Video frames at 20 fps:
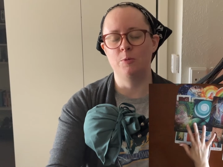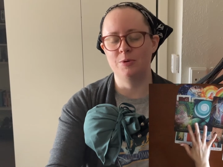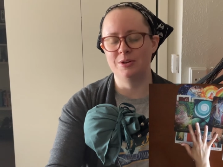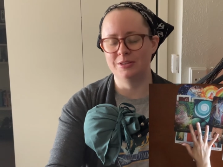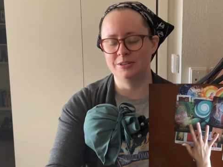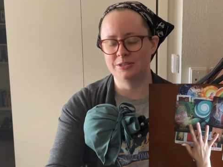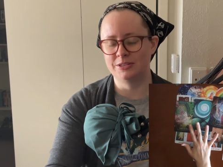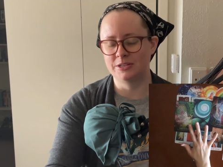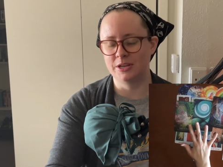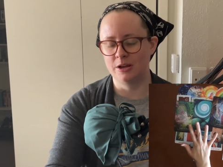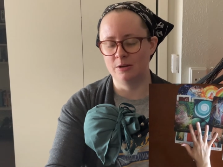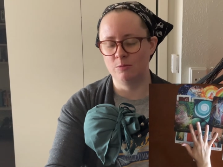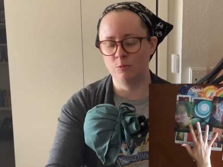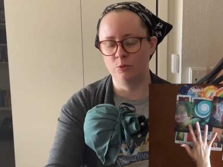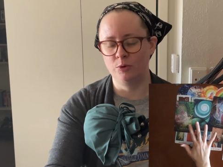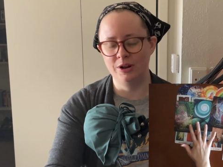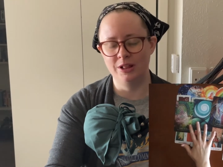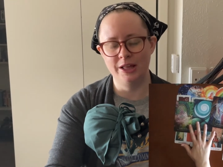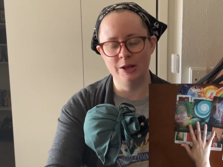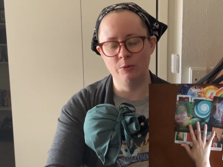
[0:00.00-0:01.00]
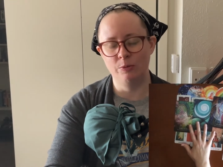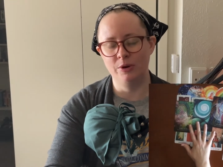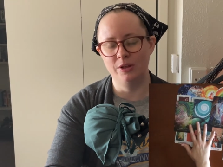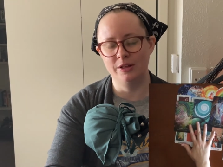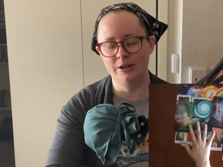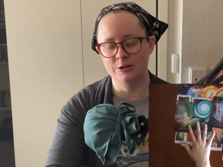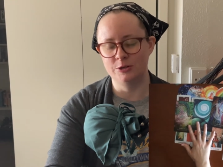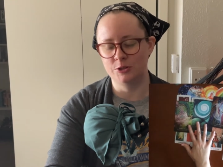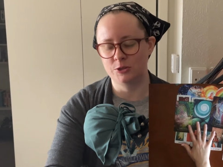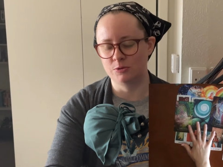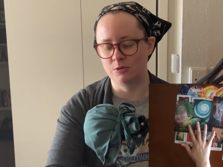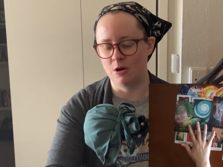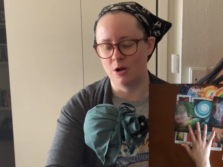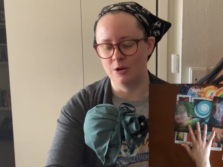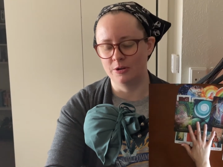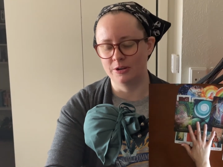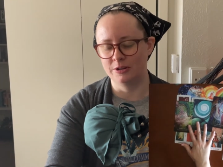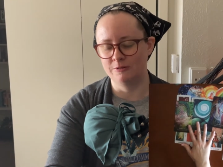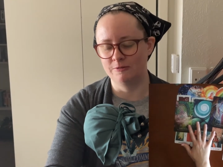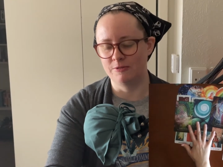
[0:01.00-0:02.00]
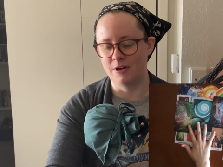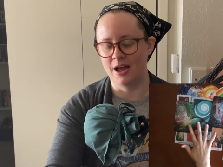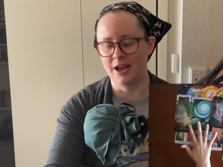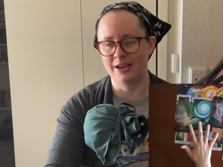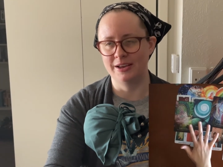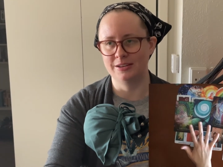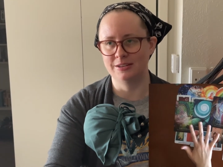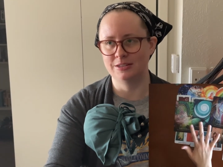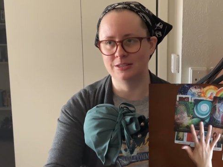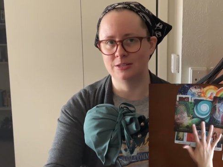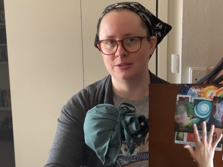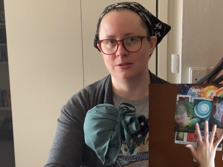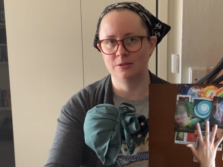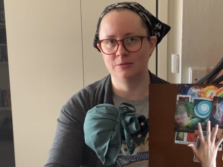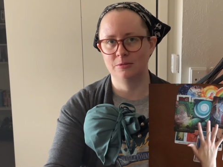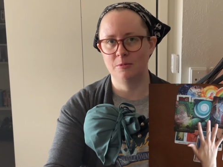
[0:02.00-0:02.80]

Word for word: with some really, really strong advice